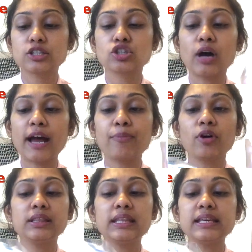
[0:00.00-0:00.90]
So I
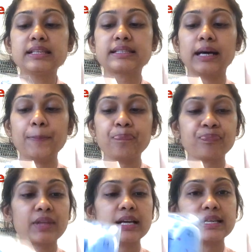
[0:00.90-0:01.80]
bought these style
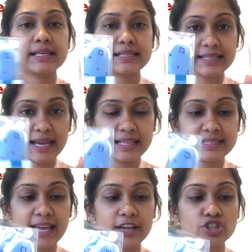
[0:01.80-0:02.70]

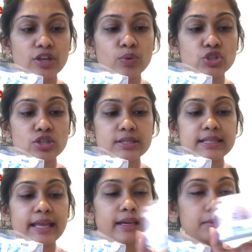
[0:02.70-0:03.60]
sachet, which
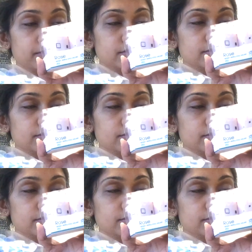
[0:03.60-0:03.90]
is like